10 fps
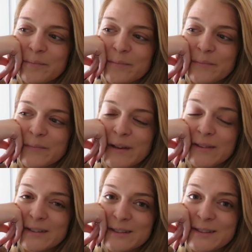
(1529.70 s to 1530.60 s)
and I'll
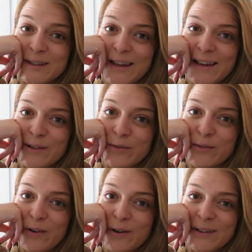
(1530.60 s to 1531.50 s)
check in with you
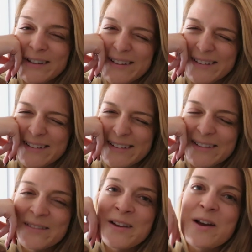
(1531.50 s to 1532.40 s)
again in
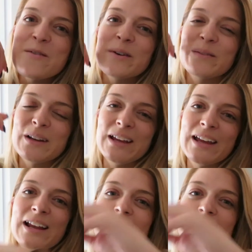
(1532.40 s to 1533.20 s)
the next one. Bye